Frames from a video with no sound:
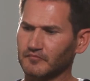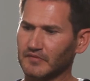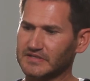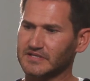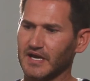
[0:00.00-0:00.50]

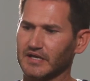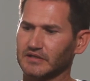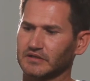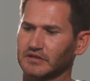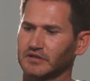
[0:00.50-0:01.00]
is that
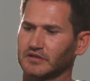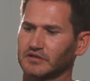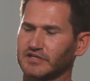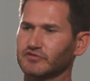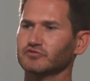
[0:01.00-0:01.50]

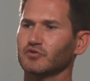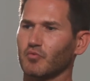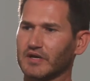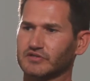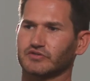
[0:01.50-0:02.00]
Centro's a
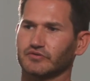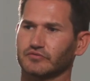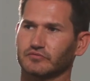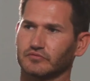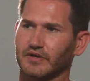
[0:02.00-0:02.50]
wetsuit
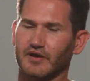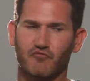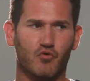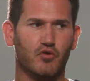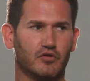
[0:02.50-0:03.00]
that I've
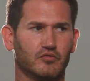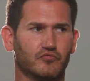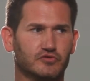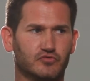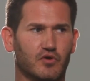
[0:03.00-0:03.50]
wore
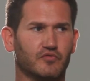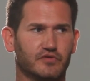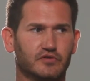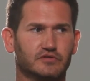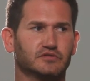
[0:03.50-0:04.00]
for twelve
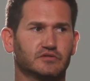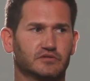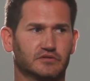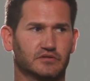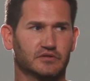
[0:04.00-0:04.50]
years.
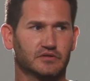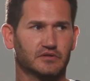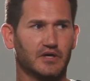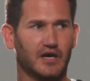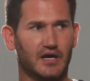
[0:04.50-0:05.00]
Hmm.
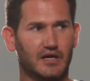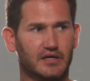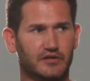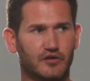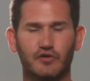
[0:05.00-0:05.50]
Uh,
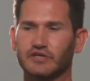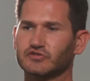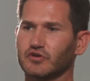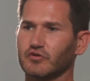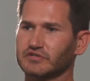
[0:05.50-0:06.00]
there
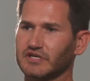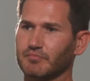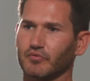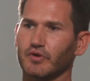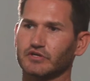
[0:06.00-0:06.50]
is no
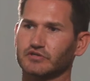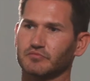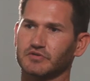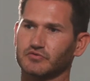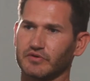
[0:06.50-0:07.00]
separation
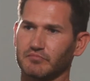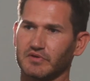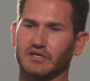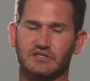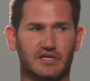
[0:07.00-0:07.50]
between
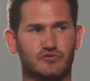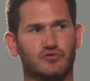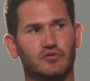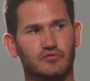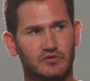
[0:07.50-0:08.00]
me and
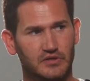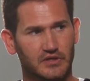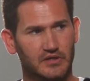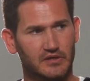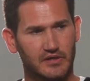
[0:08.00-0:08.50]
Centro. Mm-hmm.
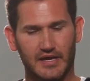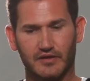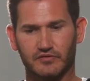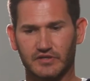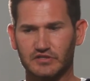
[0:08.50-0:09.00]

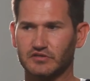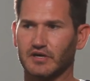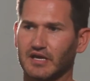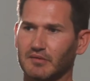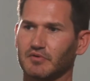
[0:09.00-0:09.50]
And this year
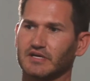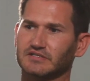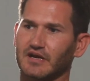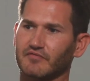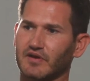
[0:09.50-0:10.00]
I came in and I
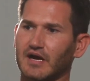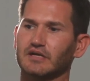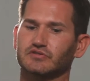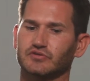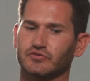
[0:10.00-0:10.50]
said I've
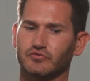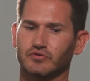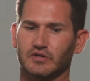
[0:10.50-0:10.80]
got to,